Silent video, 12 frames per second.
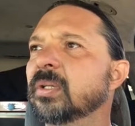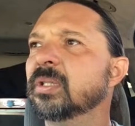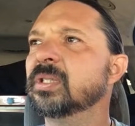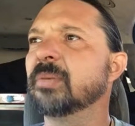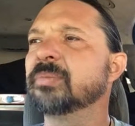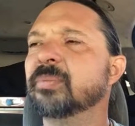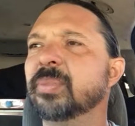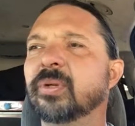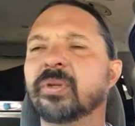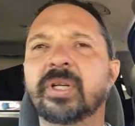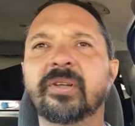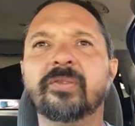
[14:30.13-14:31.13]

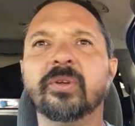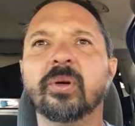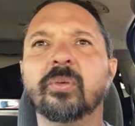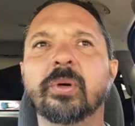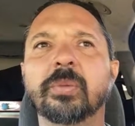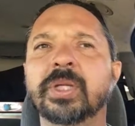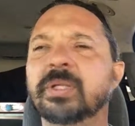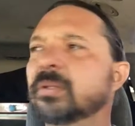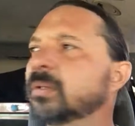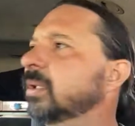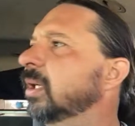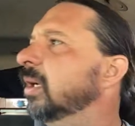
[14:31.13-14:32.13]
acceptability for a woman
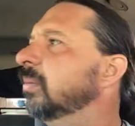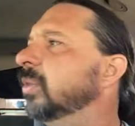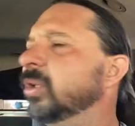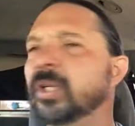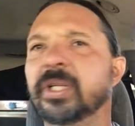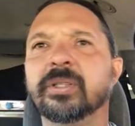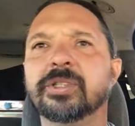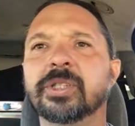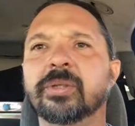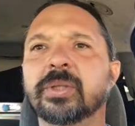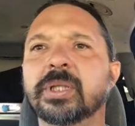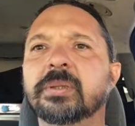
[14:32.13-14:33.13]
hurting her
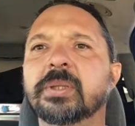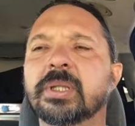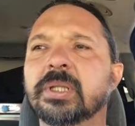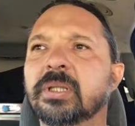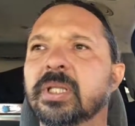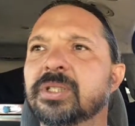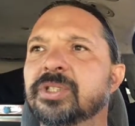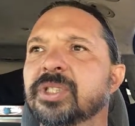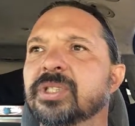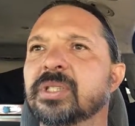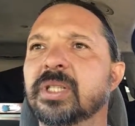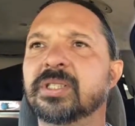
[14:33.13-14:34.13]
children.
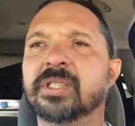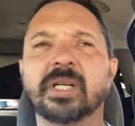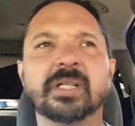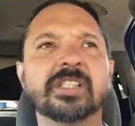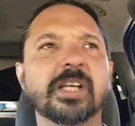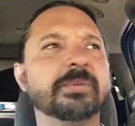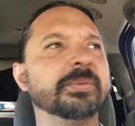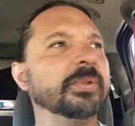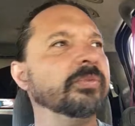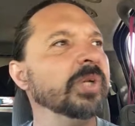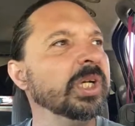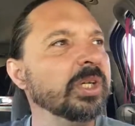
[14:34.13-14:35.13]
It's unacceptable.
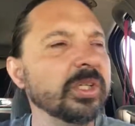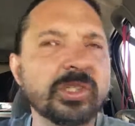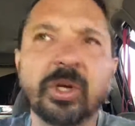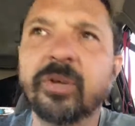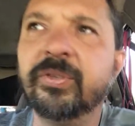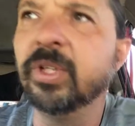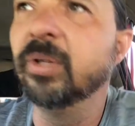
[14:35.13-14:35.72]
So if